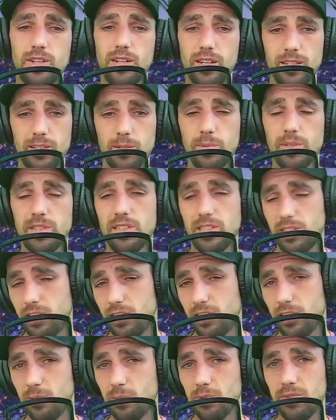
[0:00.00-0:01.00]
To be searching
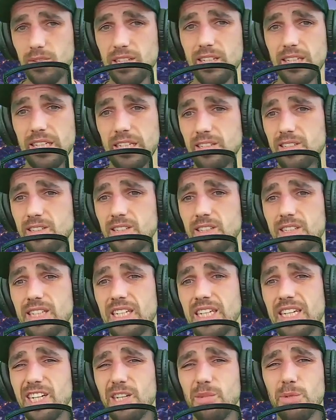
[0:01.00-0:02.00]
him, if anything, just to
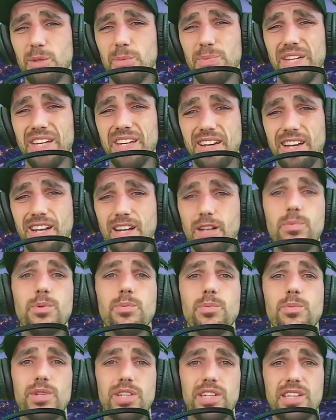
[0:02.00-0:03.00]
get him up to help him,
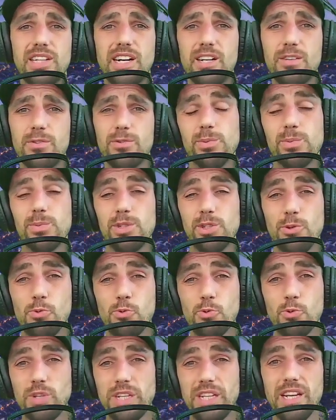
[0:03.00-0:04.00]
like to offer him a
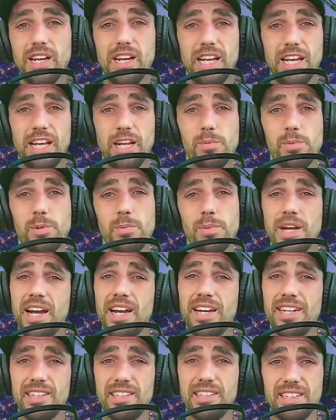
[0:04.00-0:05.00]
real helping
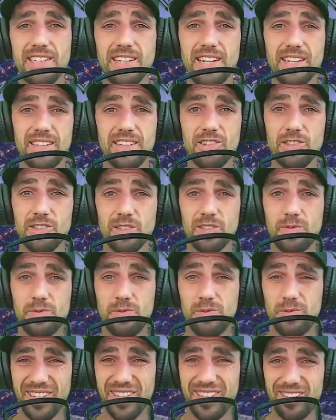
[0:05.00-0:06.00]
hand, and not to just
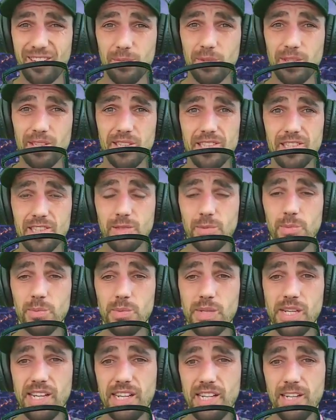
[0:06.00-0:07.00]
victimize him
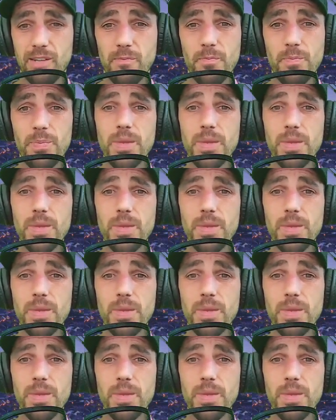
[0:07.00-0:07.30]
um,